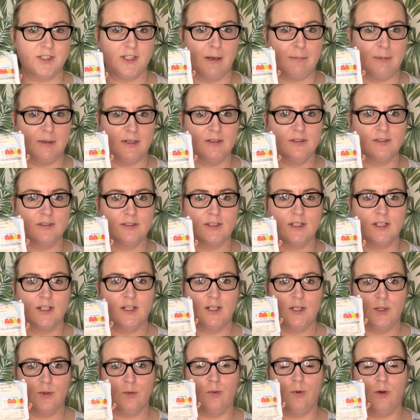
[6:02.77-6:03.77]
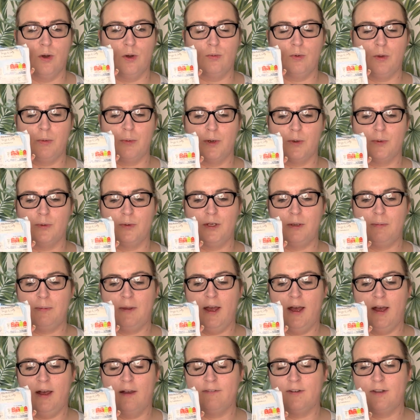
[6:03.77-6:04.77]
doubled what we were going to be
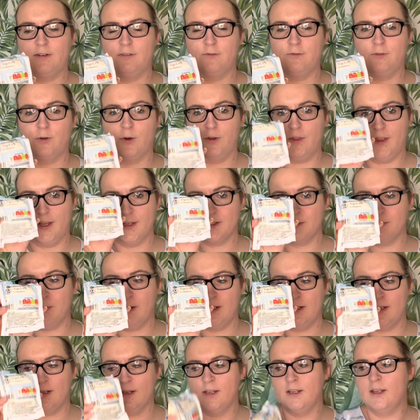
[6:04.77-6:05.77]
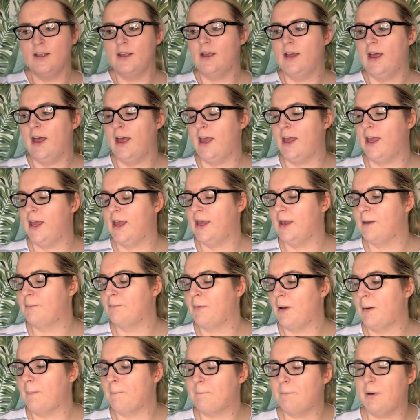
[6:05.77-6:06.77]
having for this one,
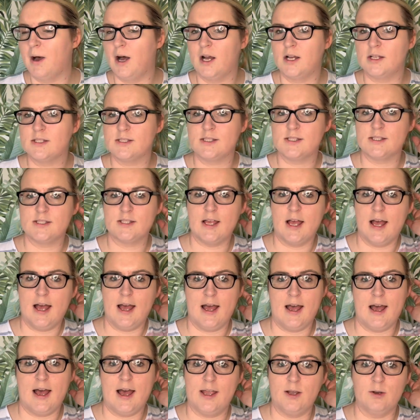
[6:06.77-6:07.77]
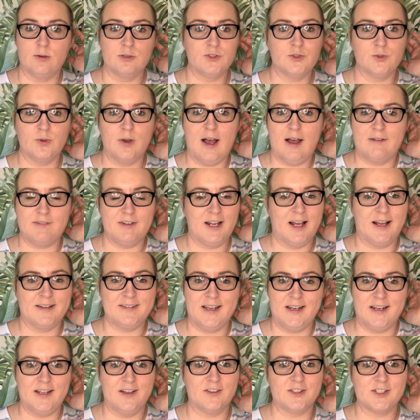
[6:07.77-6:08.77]
but I also haven't had
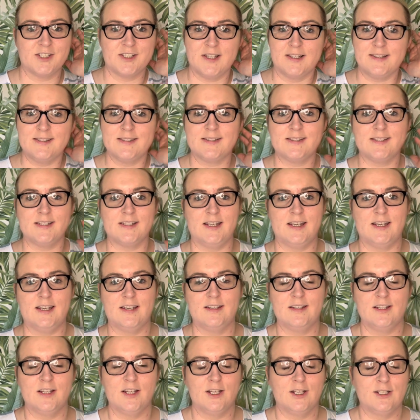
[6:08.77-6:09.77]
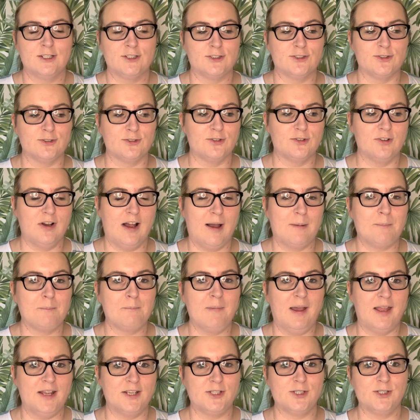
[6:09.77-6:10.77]
any other syns today, so I
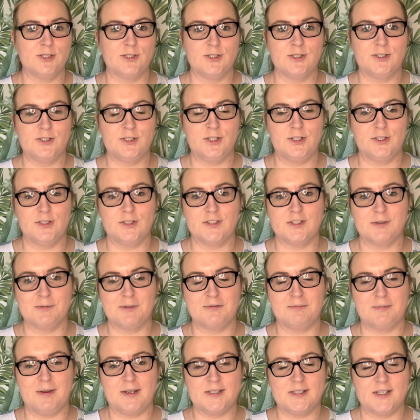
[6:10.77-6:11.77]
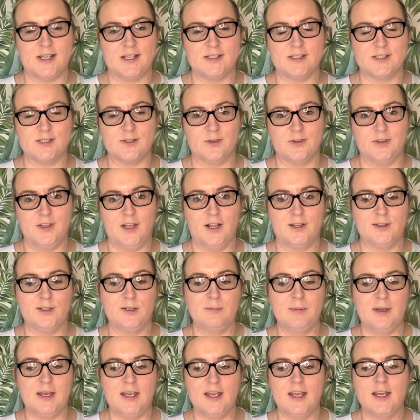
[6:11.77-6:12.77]
might choose to use some of my syns on the
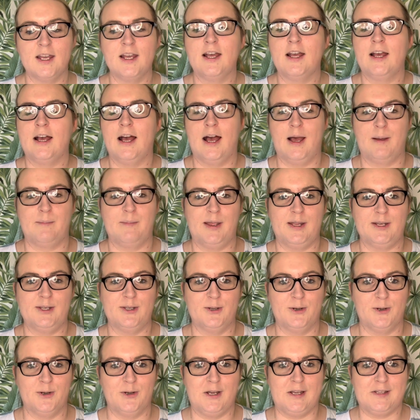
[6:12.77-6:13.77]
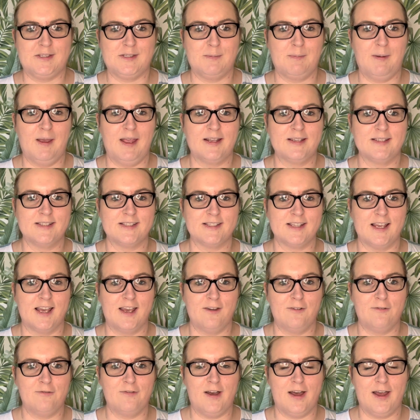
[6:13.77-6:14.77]
halloumi. I might not, it depends
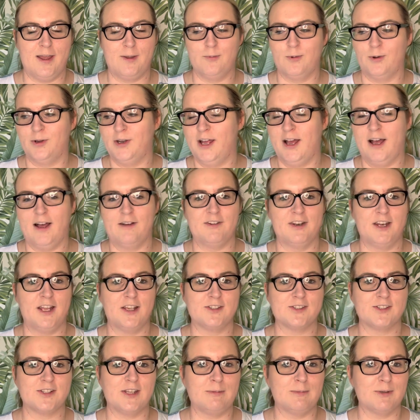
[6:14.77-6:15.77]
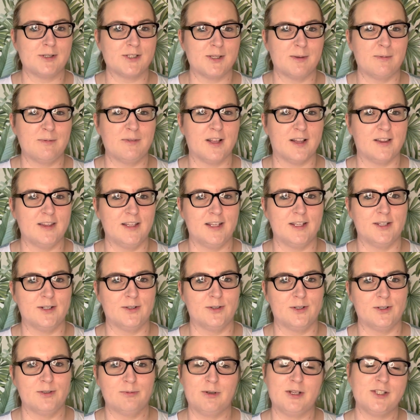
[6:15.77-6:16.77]
if I want to have an ice cream or something later
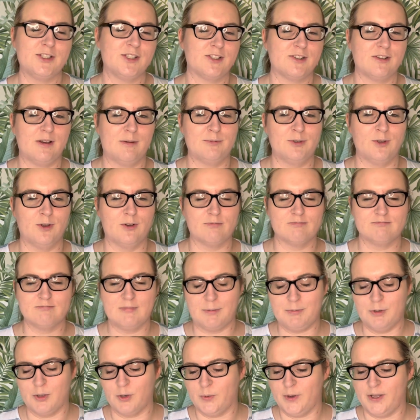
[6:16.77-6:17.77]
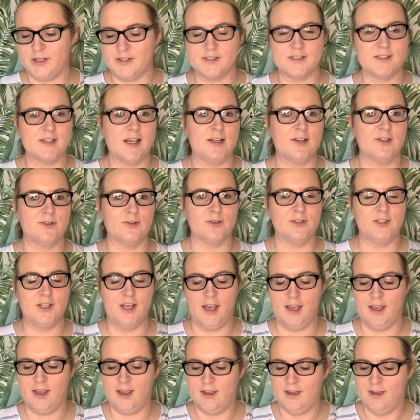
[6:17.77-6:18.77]
on, which I'm not quite decided on
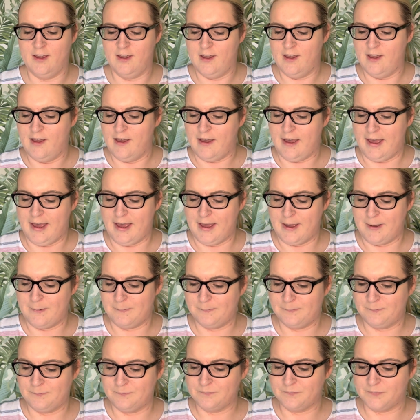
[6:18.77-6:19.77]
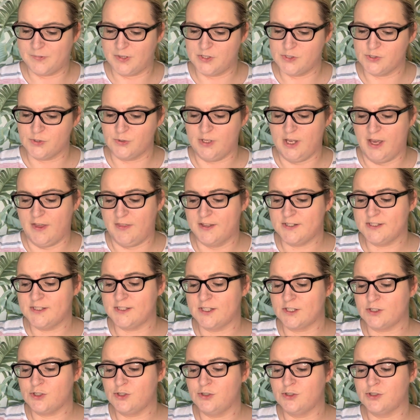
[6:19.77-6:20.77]
yet. So yeah, this is
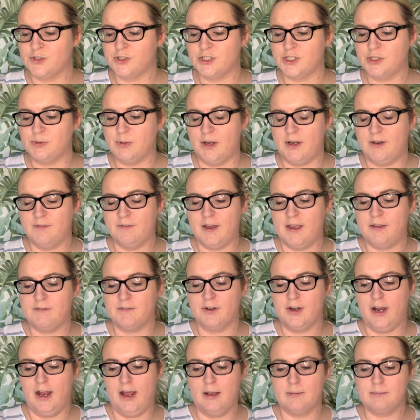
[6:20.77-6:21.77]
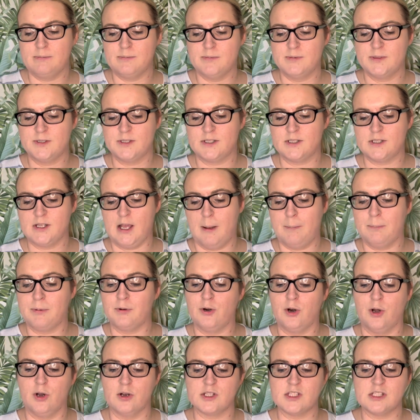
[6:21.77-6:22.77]
a 225 grams
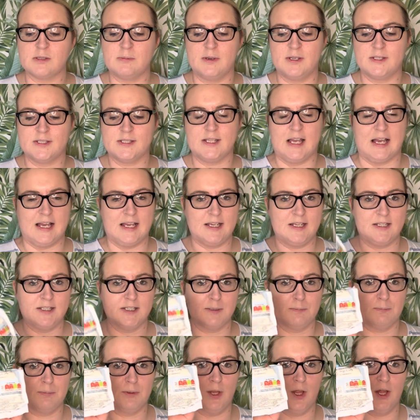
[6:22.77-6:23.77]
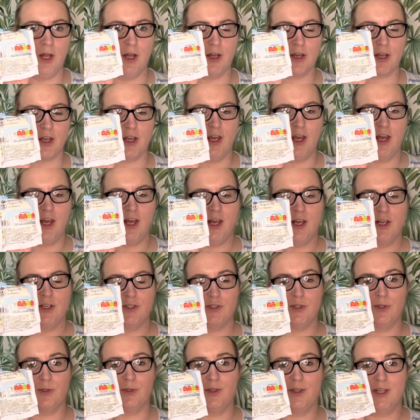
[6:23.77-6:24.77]
approximate sized block,
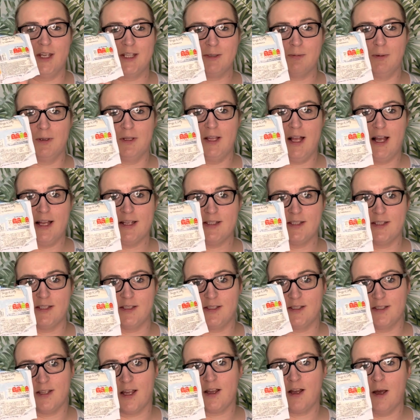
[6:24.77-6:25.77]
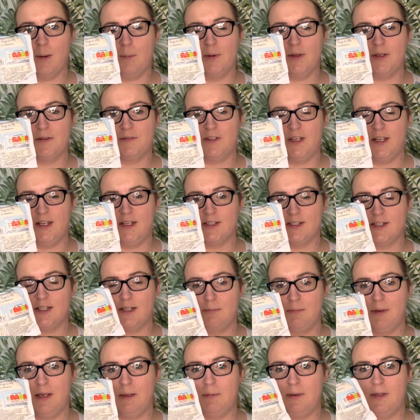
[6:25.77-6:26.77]
so this will last us a couple of days, and it
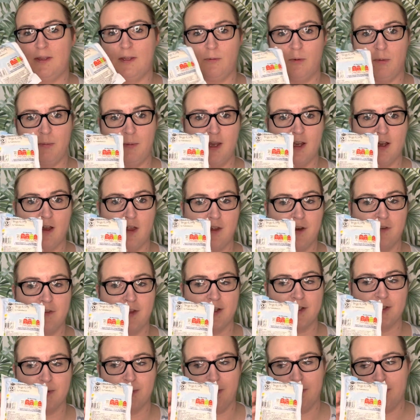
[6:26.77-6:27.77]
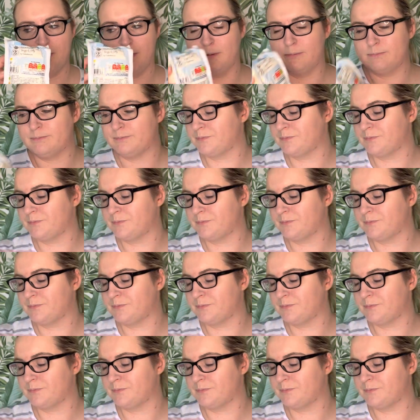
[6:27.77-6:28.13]
may be that we make other things with it.